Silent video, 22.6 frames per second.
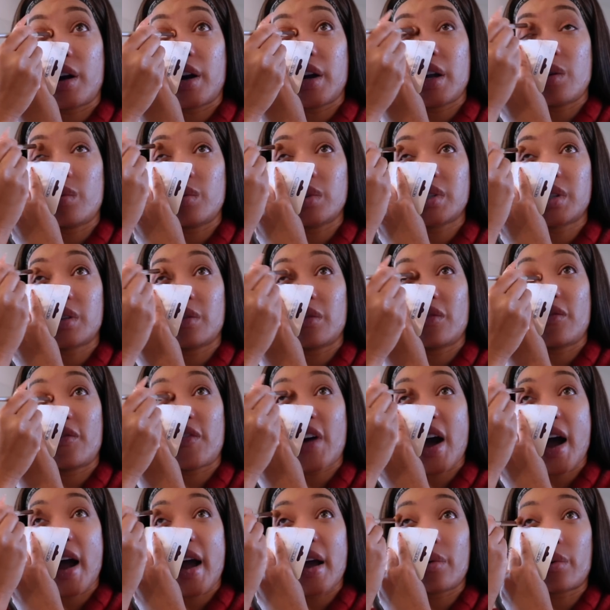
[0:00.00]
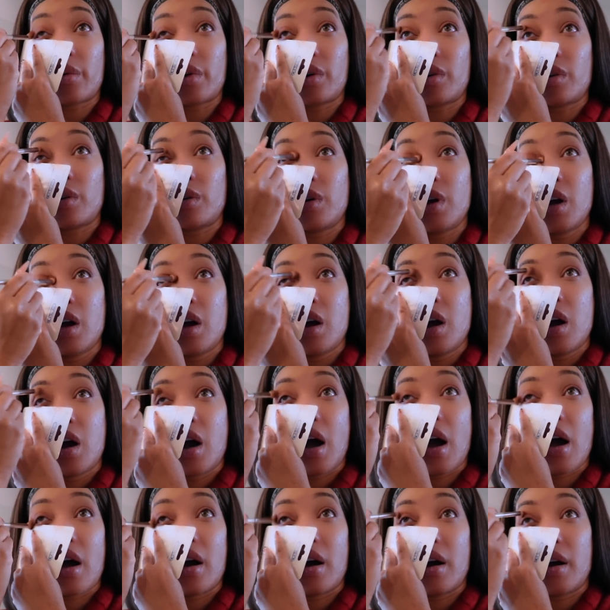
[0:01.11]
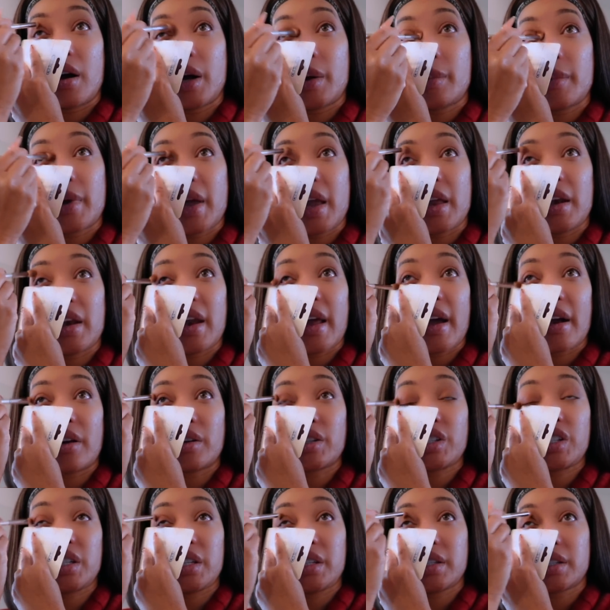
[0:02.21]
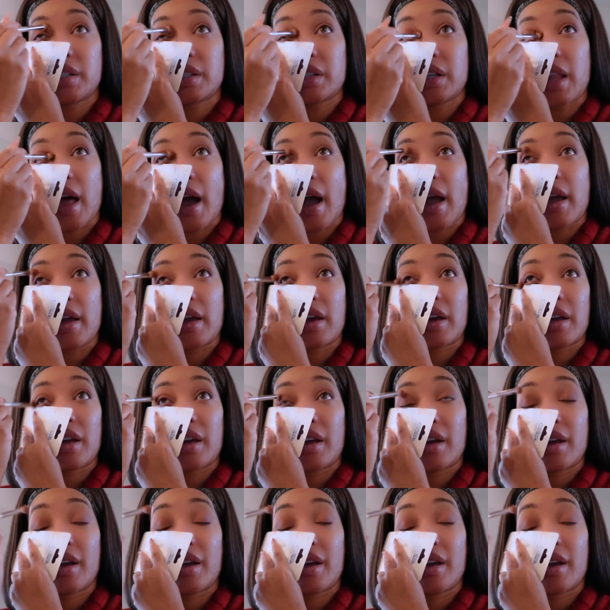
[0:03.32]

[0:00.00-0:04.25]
It was viral, um and now she's like,